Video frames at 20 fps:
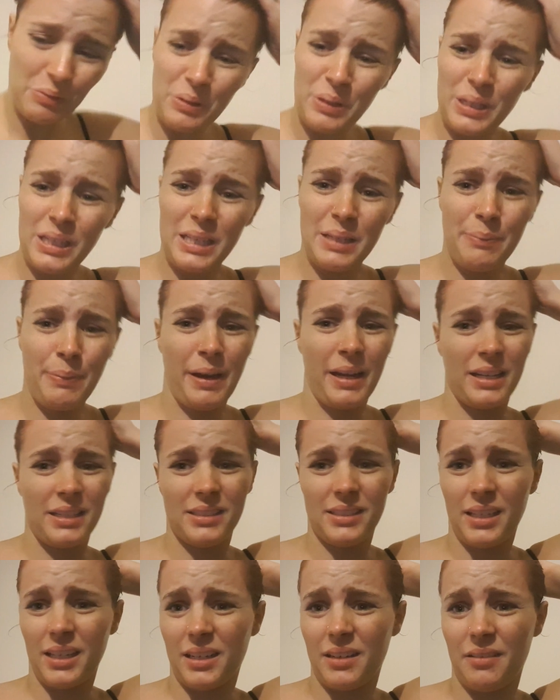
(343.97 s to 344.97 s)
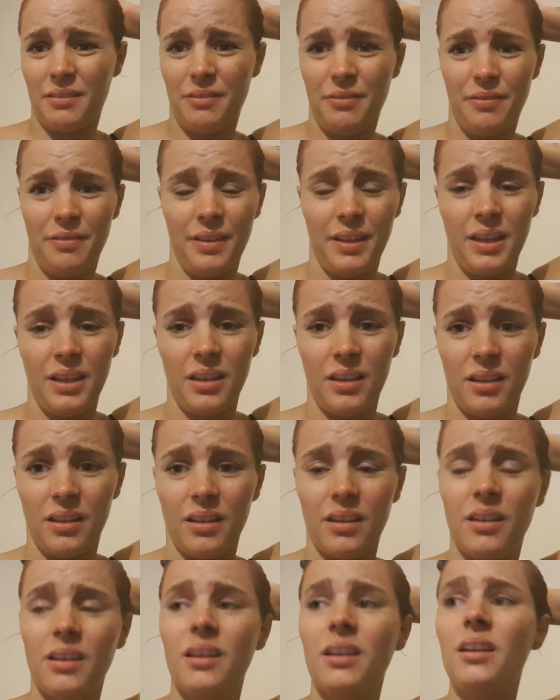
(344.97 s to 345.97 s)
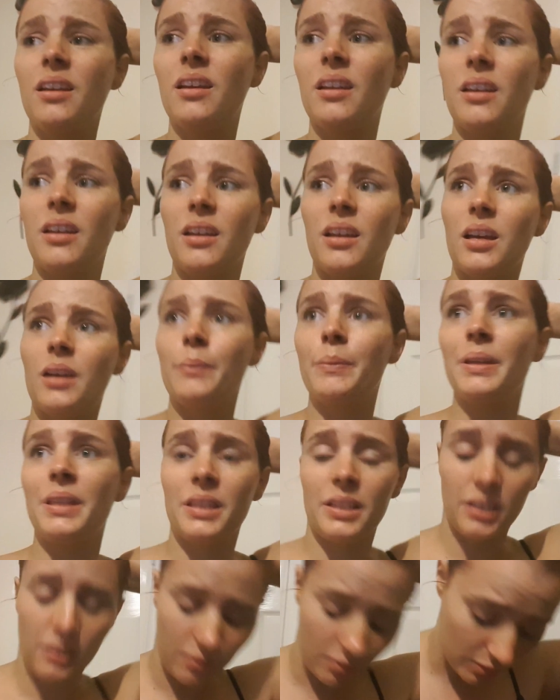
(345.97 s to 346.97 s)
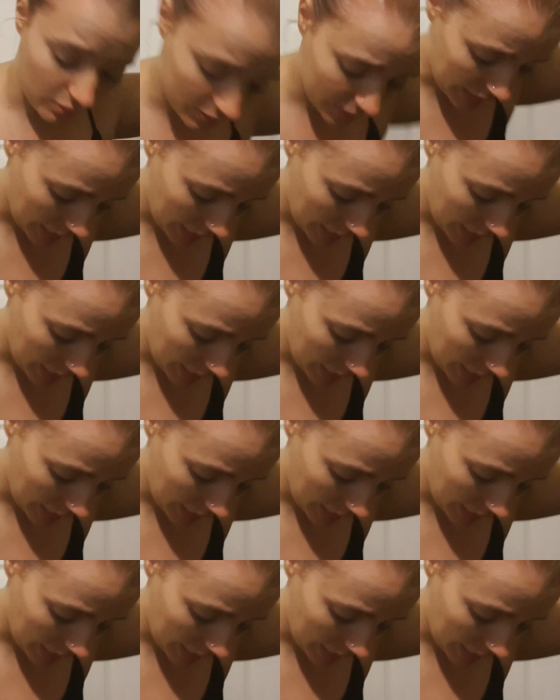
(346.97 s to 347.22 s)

really bad at tanning feet. I mean, they don't look